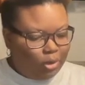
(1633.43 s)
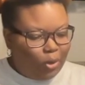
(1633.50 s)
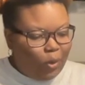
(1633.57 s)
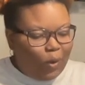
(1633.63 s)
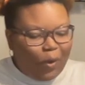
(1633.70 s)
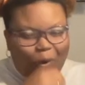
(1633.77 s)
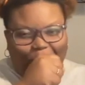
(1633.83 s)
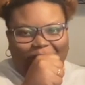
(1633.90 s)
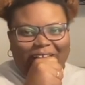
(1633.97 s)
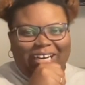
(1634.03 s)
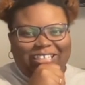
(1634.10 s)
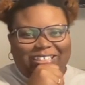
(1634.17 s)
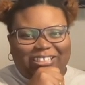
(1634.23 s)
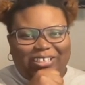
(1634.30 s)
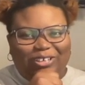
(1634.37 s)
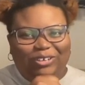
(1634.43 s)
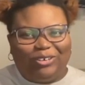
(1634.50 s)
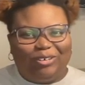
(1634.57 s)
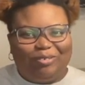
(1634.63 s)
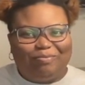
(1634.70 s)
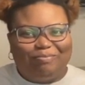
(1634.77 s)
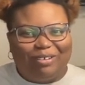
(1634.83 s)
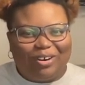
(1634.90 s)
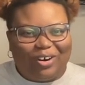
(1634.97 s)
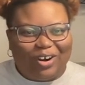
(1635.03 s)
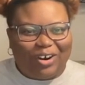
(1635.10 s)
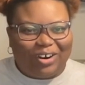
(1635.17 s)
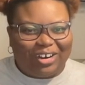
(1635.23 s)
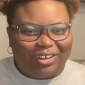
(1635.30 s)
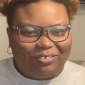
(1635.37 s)
Oh, that is a cool
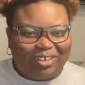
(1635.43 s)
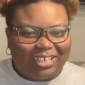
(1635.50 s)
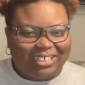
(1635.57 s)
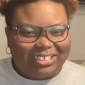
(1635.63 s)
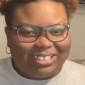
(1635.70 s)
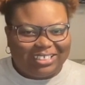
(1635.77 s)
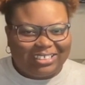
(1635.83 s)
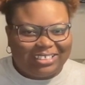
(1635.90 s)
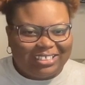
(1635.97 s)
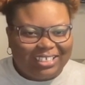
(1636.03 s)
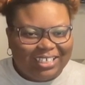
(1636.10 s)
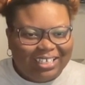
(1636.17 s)
mohawk. If I could just